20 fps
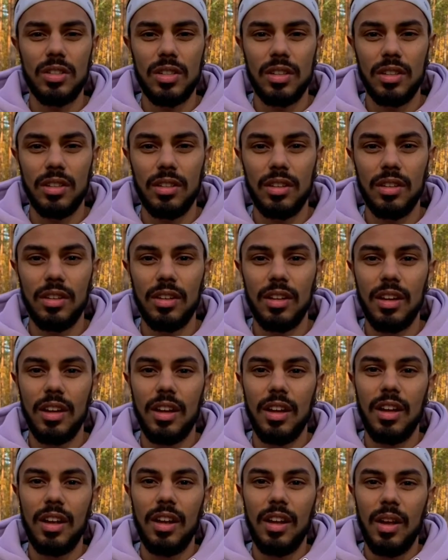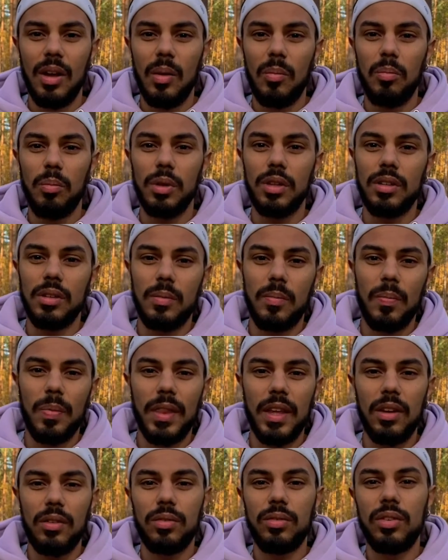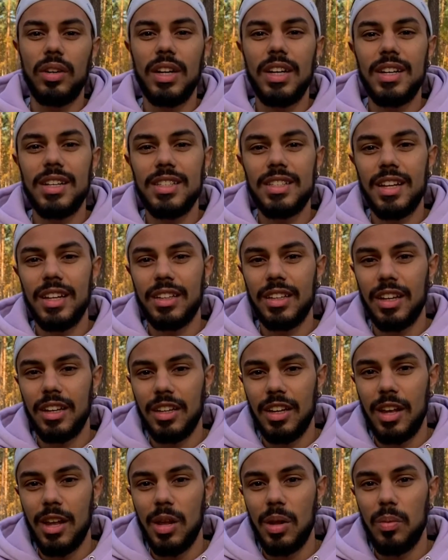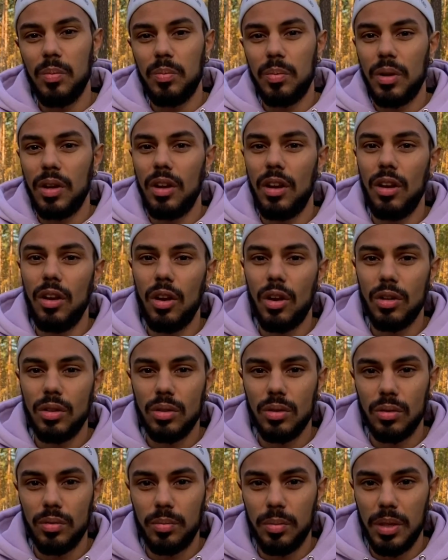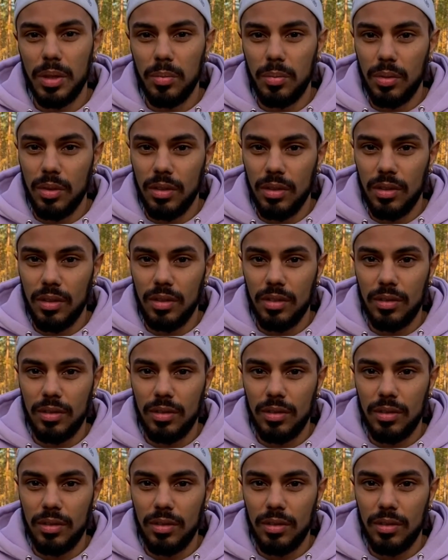it, but a phrase that can help a lot of people